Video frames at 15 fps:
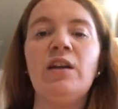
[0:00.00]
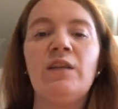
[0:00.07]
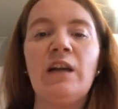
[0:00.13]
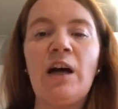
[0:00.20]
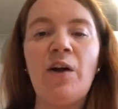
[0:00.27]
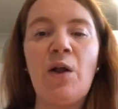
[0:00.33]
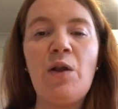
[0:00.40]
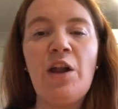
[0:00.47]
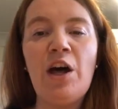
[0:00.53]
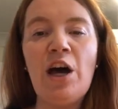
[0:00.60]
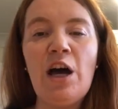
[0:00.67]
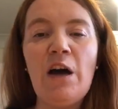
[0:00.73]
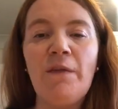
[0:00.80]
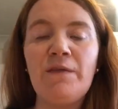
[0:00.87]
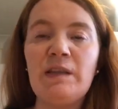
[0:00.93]
Now, the
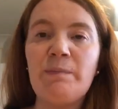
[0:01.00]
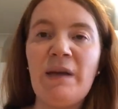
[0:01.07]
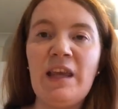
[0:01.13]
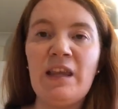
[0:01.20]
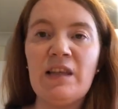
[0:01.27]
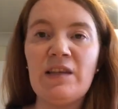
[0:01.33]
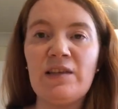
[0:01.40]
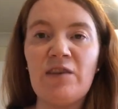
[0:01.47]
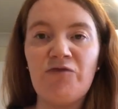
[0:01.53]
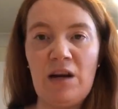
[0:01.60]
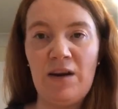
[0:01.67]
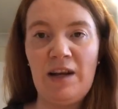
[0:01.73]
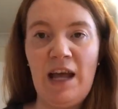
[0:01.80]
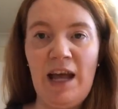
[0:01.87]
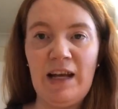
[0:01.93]
Earth spins
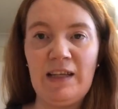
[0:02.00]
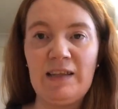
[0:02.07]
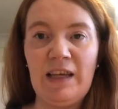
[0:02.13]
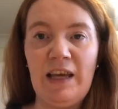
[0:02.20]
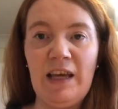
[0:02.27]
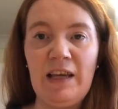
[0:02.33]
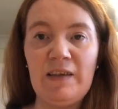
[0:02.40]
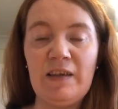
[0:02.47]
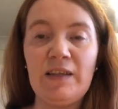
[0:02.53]
around an axis.